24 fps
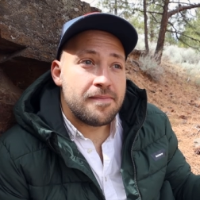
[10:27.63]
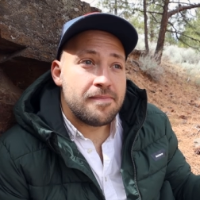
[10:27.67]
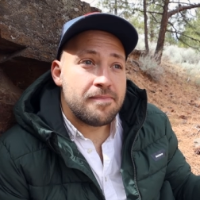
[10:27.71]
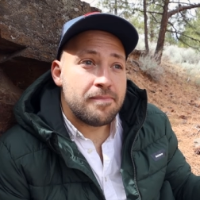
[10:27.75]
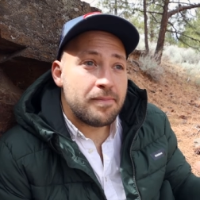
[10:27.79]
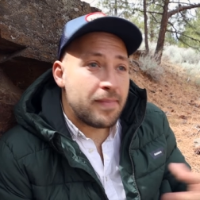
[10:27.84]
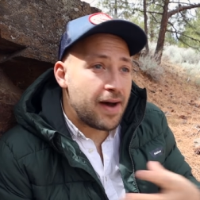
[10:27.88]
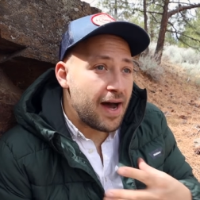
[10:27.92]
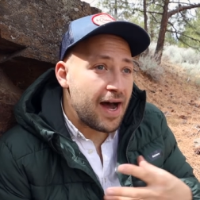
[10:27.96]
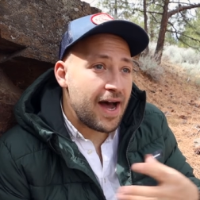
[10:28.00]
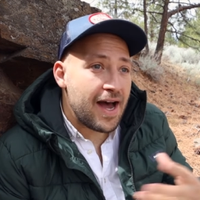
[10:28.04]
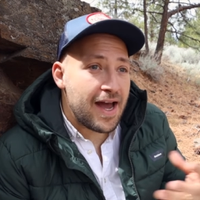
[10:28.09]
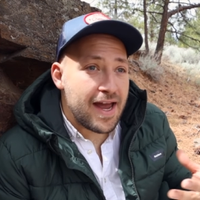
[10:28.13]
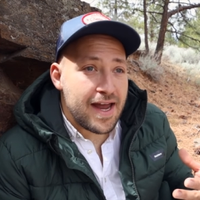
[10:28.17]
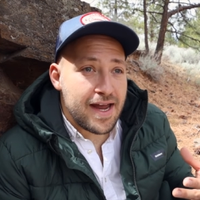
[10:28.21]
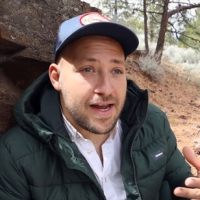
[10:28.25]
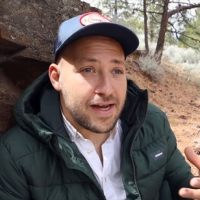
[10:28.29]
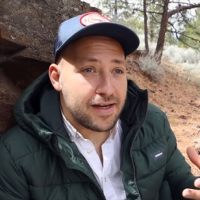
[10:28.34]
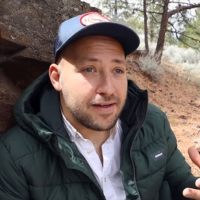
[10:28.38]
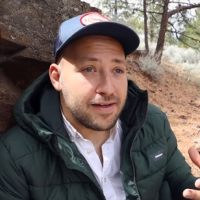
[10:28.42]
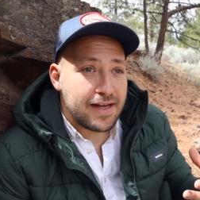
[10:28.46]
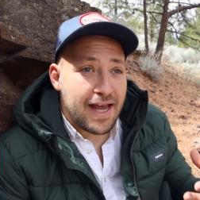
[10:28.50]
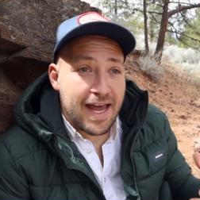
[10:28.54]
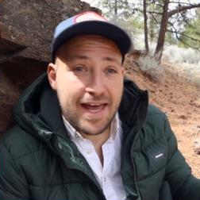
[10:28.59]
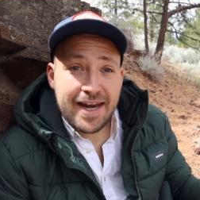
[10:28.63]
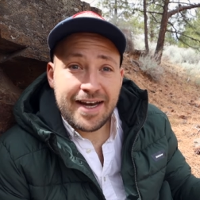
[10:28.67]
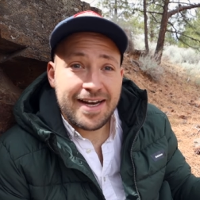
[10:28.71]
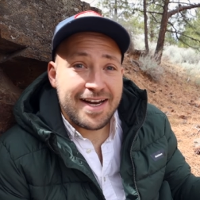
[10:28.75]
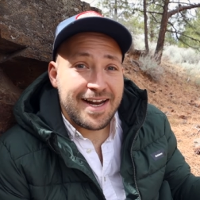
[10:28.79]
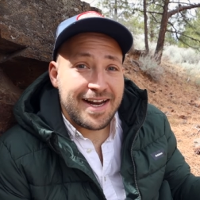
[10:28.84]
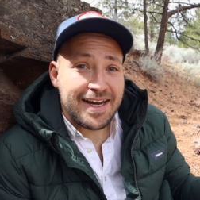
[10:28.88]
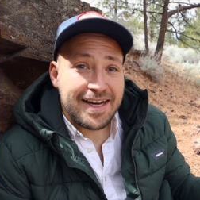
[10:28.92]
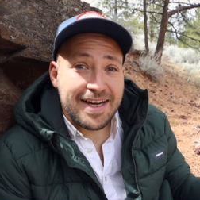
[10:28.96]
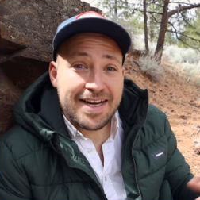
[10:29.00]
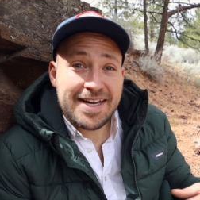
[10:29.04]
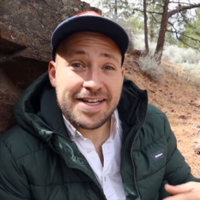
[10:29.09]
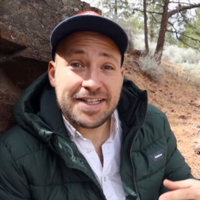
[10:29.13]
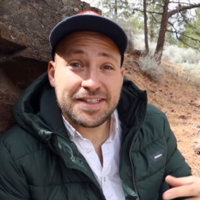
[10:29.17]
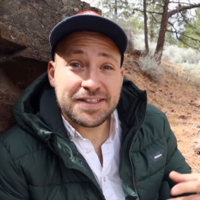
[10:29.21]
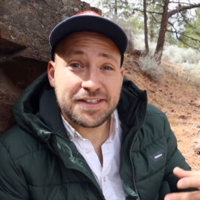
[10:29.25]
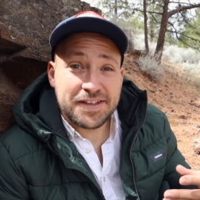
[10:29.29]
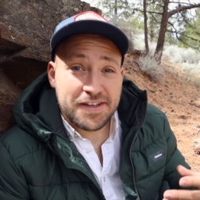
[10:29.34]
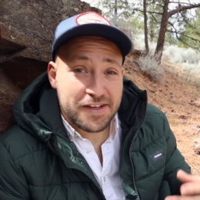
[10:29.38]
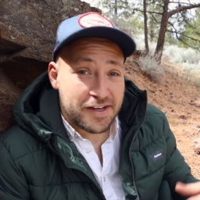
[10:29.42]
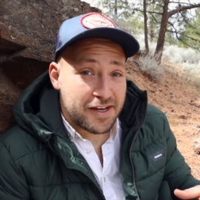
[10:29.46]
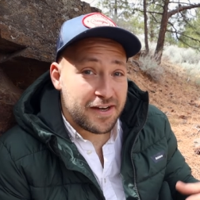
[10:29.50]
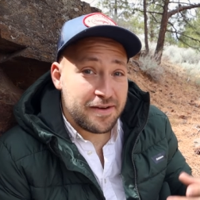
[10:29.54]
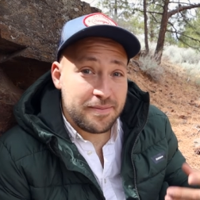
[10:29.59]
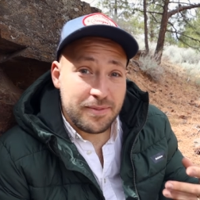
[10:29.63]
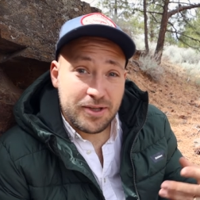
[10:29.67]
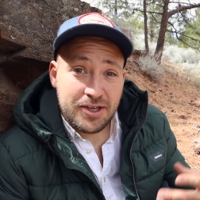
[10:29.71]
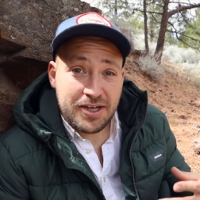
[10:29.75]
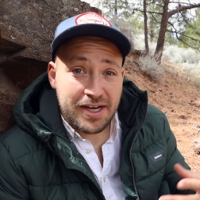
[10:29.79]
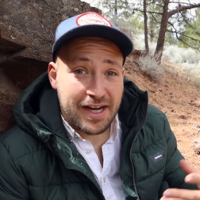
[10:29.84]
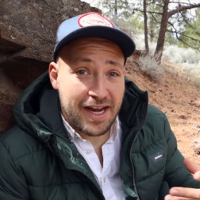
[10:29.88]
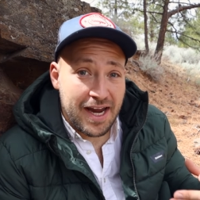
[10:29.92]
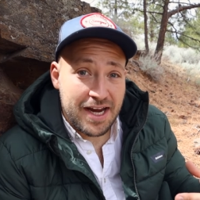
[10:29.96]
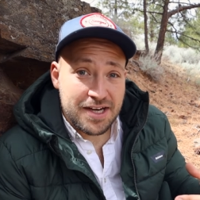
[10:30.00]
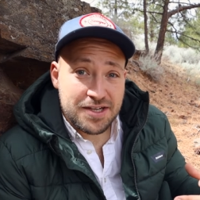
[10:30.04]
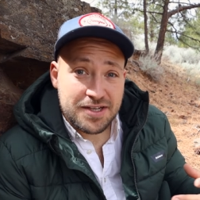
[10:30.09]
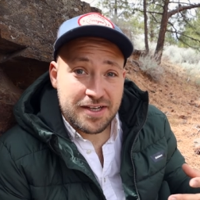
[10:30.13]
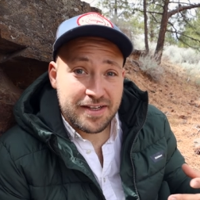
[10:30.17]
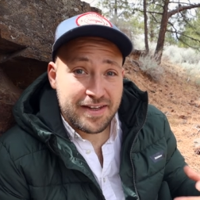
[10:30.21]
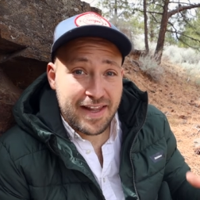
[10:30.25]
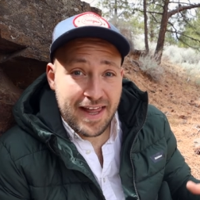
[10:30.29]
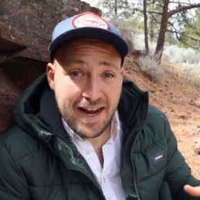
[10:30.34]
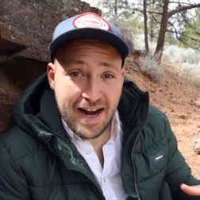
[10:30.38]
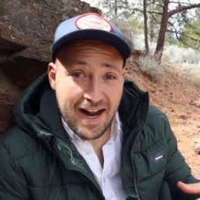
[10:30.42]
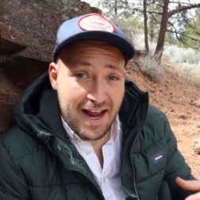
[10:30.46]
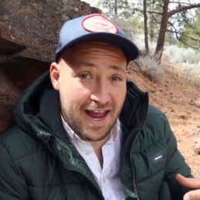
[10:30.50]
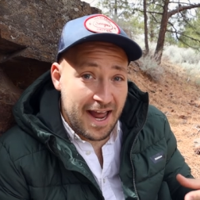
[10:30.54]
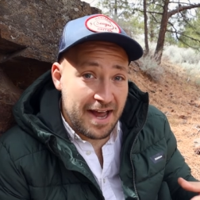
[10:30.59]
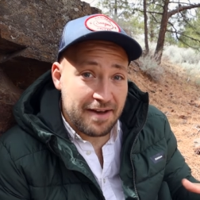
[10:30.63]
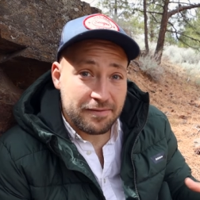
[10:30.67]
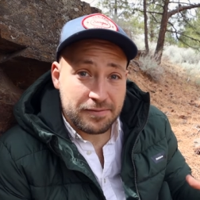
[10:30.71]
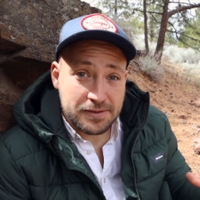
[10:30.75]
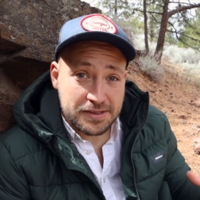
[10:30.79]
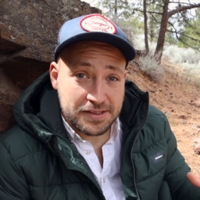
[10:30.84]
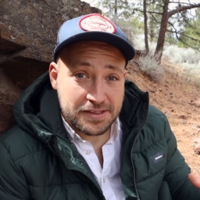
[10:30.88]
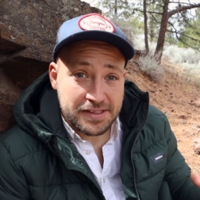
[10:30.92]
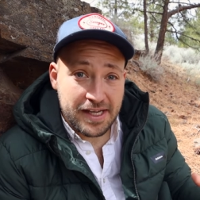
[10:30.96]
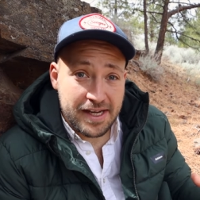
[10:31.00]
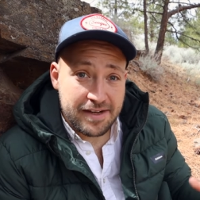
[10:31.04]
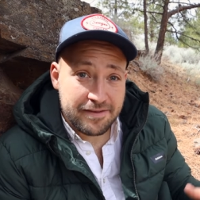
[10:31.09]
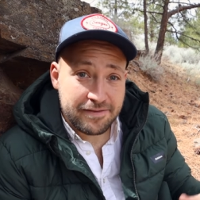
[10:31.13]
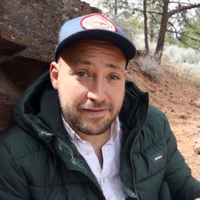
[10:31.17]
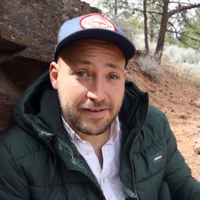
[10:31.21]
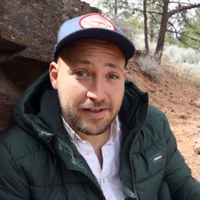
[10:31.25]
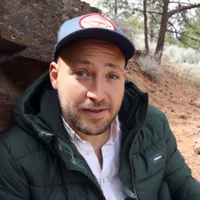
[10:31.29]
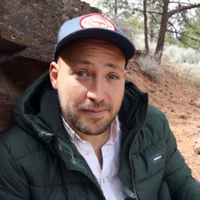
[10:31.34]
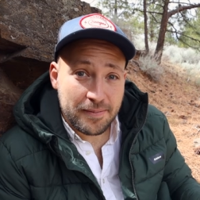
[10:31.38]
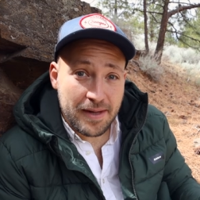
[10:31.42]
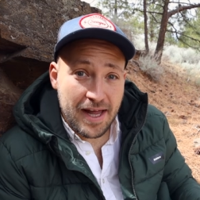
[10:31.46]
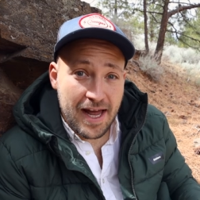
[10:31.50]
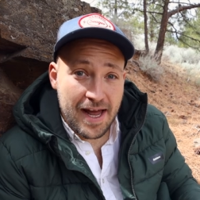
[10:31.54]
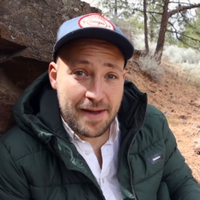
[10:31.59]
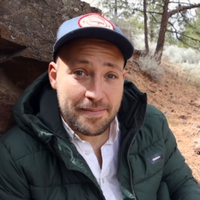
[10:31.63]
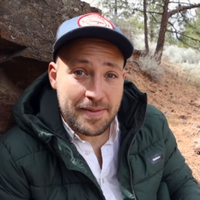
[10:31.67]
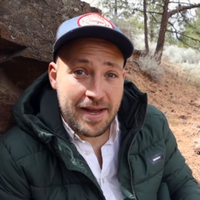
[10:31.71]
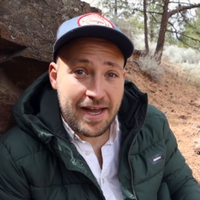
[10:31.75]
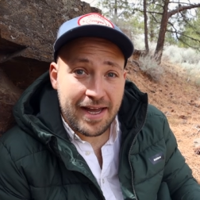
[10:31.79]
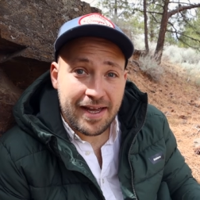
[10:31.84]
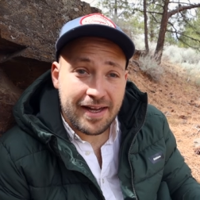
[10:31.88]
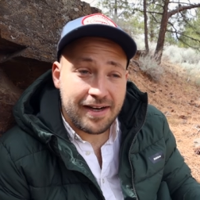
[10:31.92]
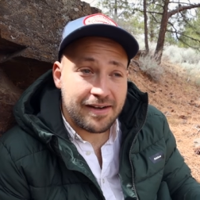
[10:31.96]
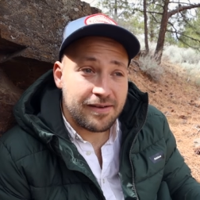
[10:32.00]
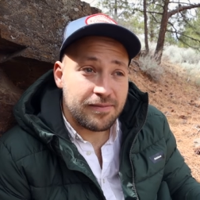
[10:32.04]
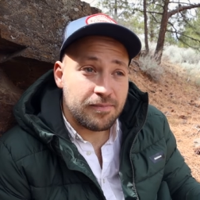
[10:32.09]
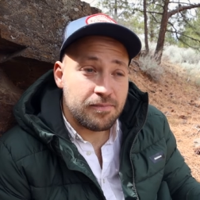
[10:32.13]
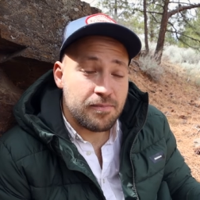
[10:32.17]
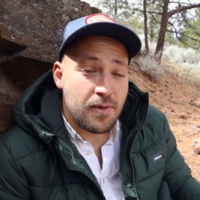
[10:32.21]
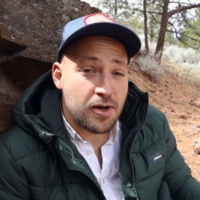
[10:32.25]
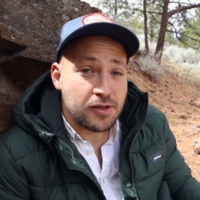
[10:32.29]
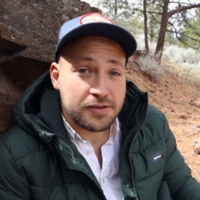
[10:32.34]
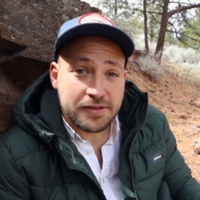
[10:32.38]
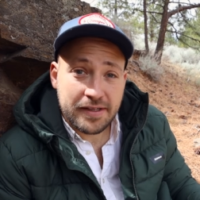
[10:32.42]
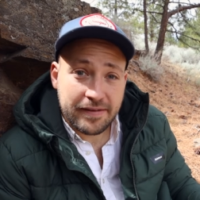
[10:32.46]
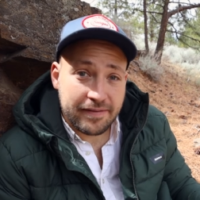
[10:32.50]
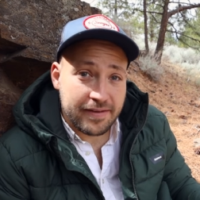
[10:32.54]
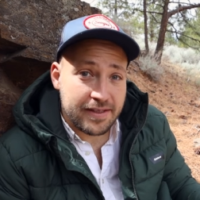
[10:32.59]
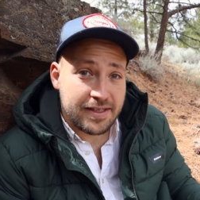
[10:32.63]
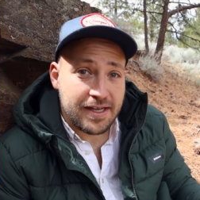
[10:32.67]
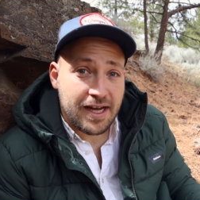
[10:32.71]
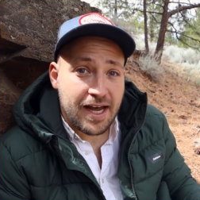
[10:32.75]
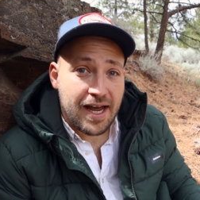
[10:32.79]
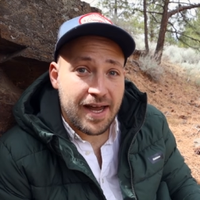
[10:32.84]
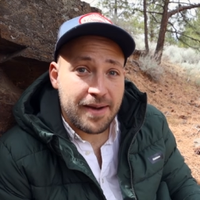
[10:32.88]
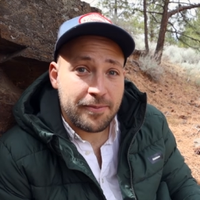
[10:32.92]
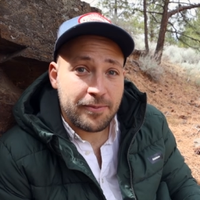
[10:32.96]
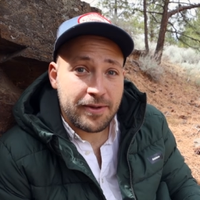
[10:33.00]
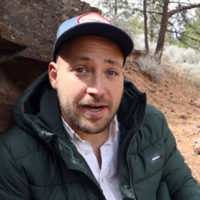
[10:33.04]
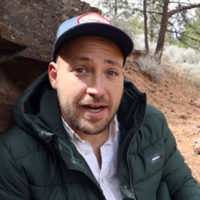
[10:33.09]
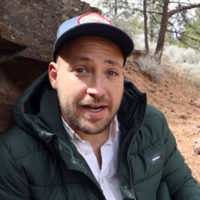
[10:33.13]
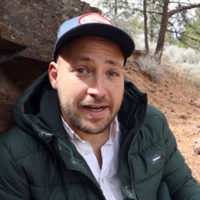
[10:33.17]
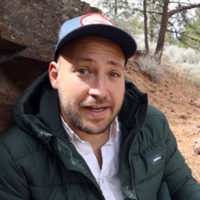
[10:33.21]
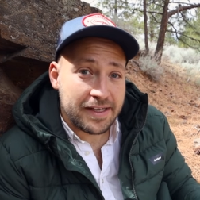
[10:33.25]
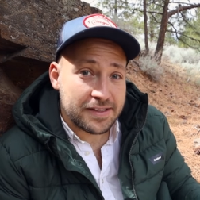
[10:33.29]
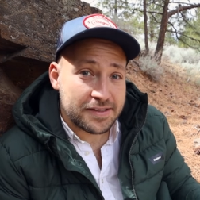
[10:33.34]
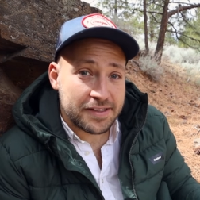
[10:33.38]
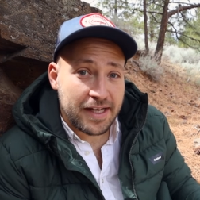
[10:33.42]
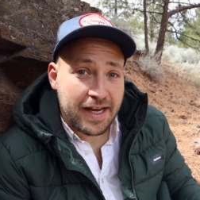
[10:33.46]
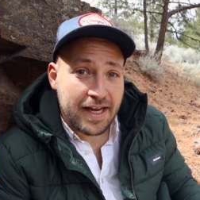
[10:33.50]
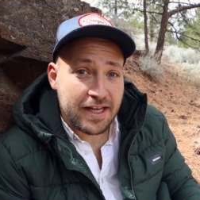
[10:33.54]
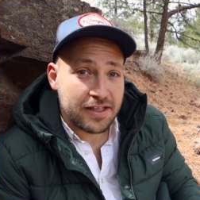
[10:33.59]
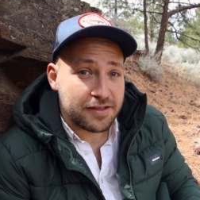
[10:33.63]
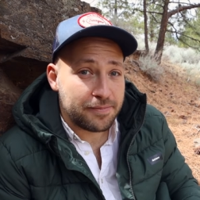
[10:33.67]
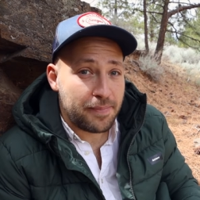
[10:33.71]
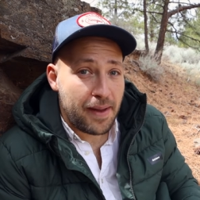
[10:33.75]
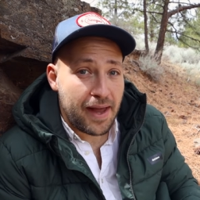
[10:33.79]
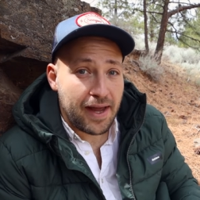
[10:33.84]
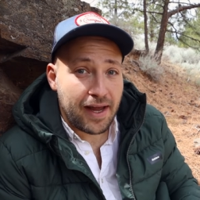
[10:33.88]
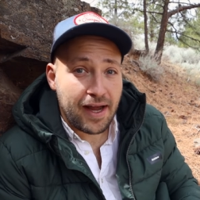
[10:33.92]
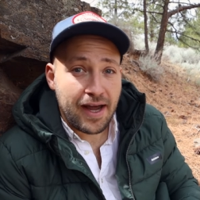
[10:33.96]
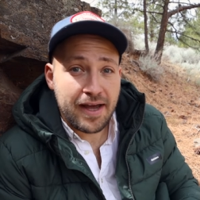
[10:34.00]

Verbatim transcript: my editing is the communication that I have with State Film Lab, and most of the time when I get scans back,